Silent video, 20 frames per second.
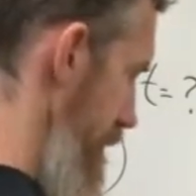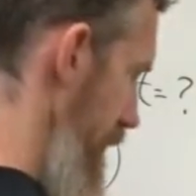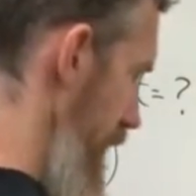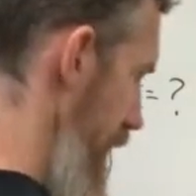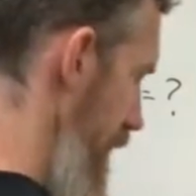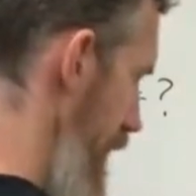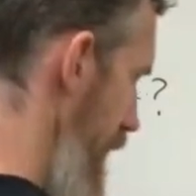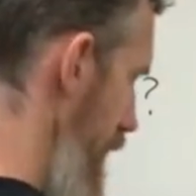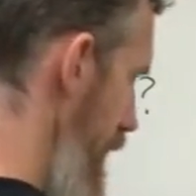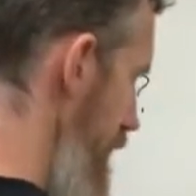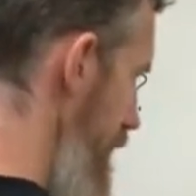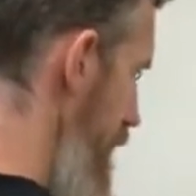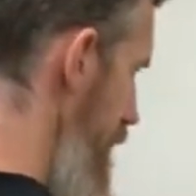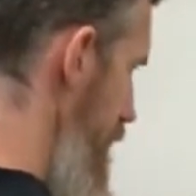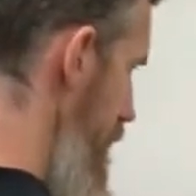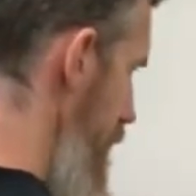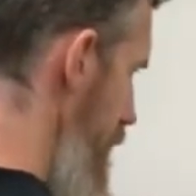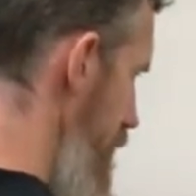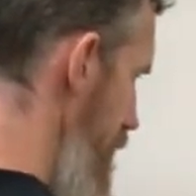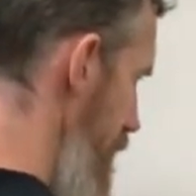And this
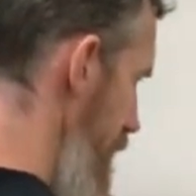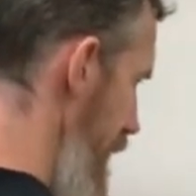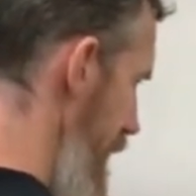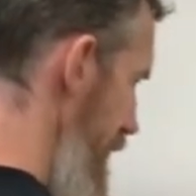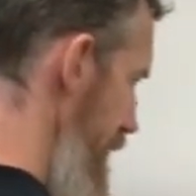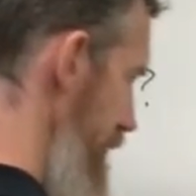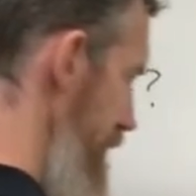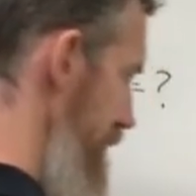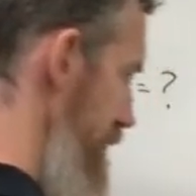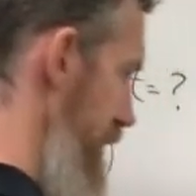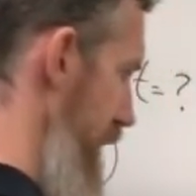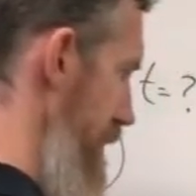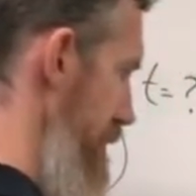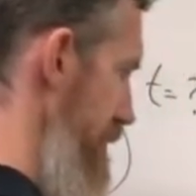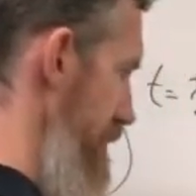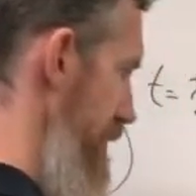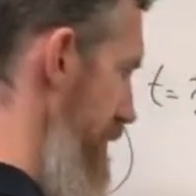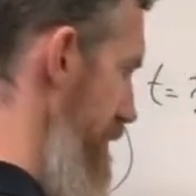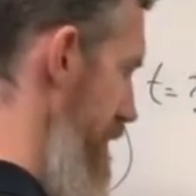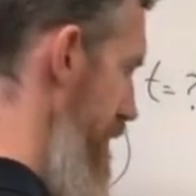goes away because it's times
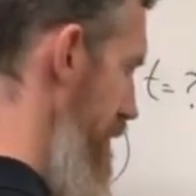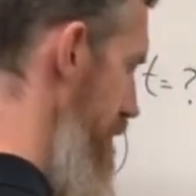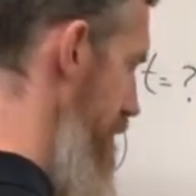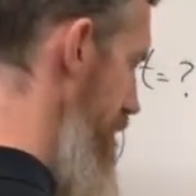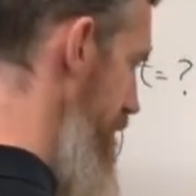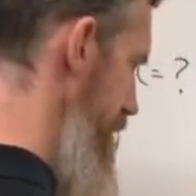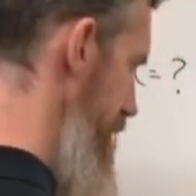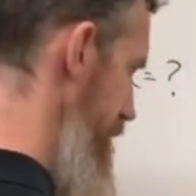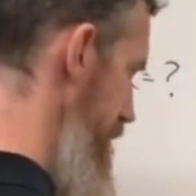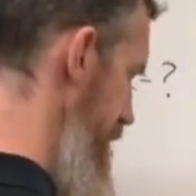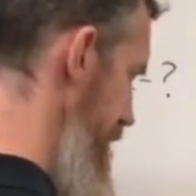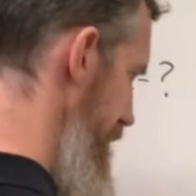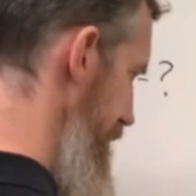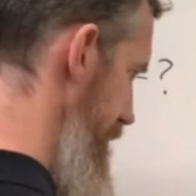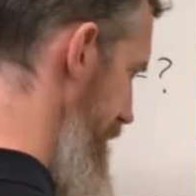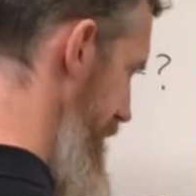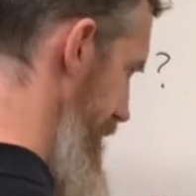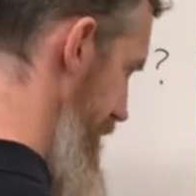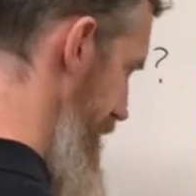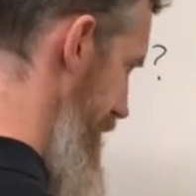0.
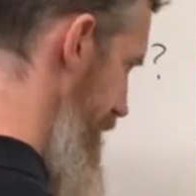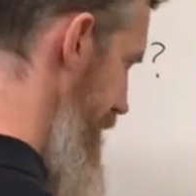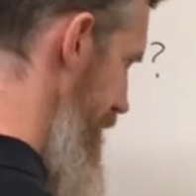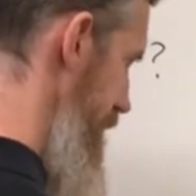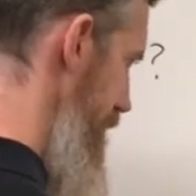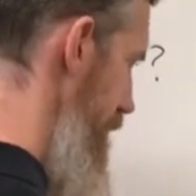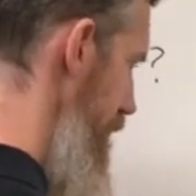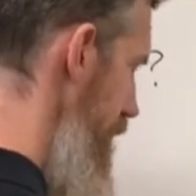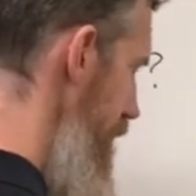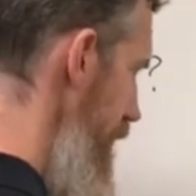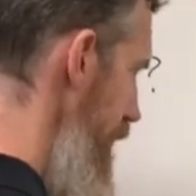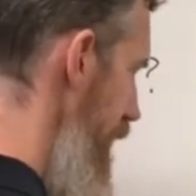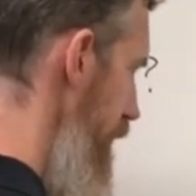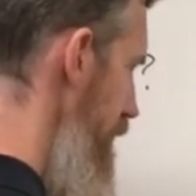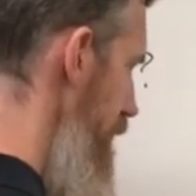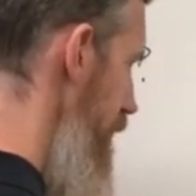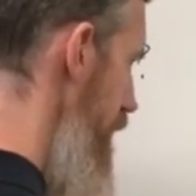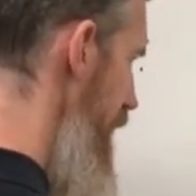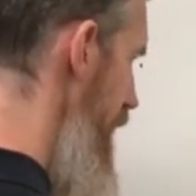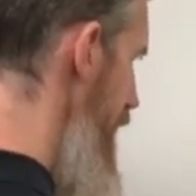And
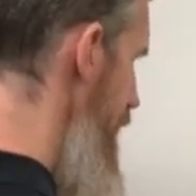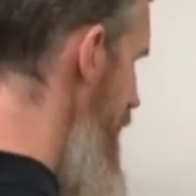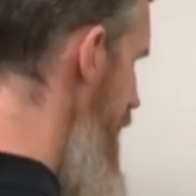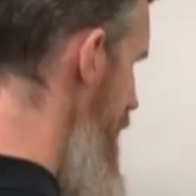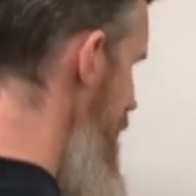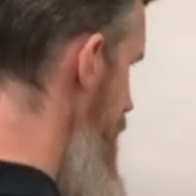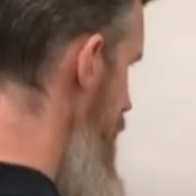you're going to end up